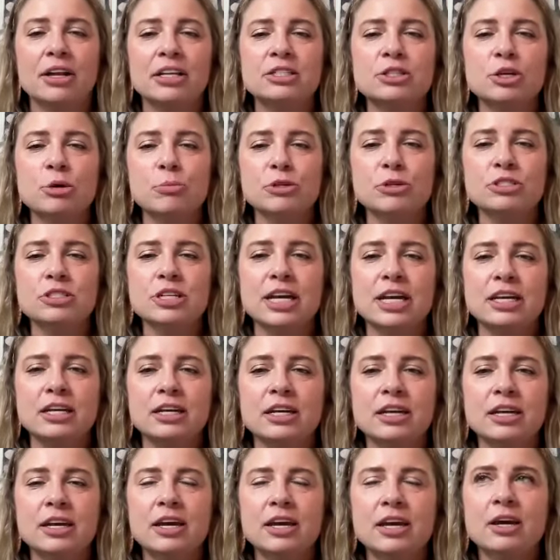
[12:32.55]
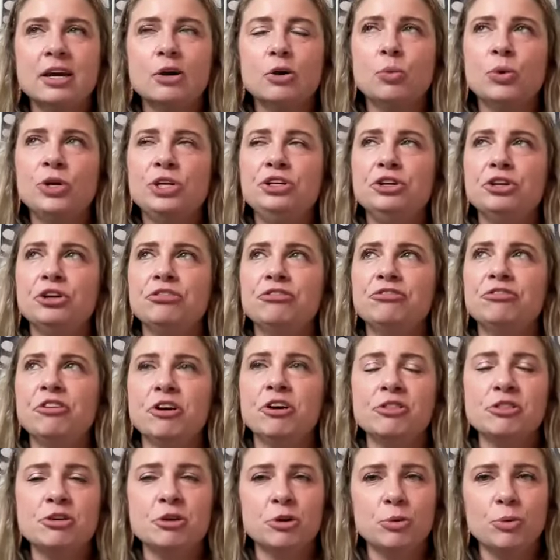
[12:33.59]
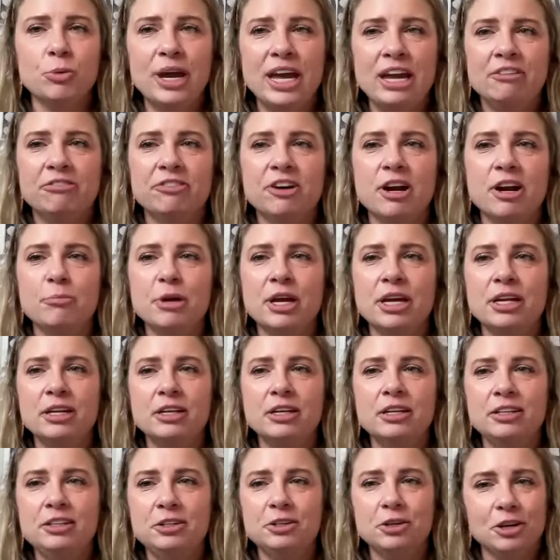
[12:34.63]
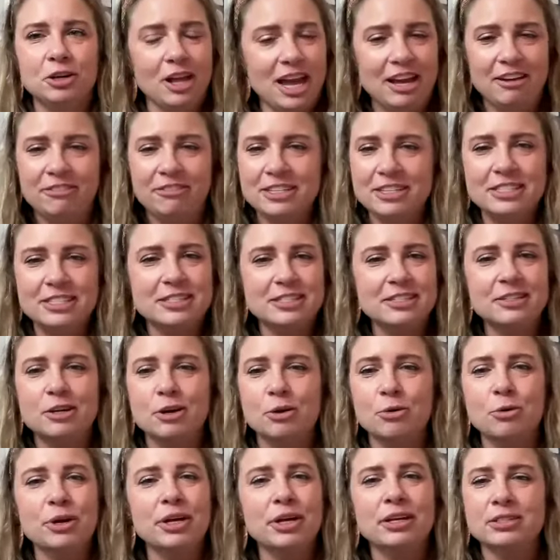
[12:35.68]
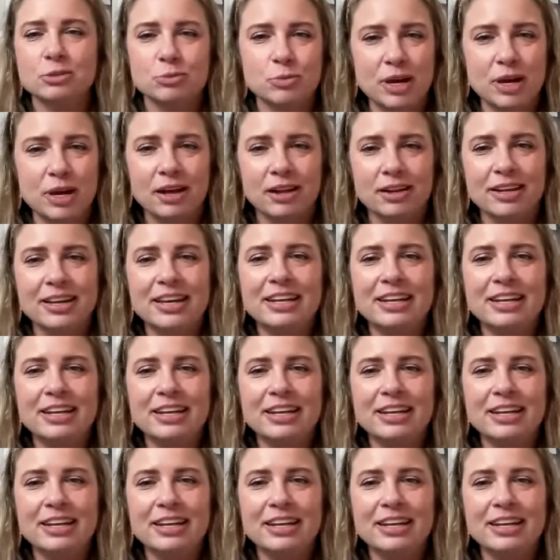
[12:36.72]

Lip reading: It's almost like when you're further away from it, your life isn't going as well.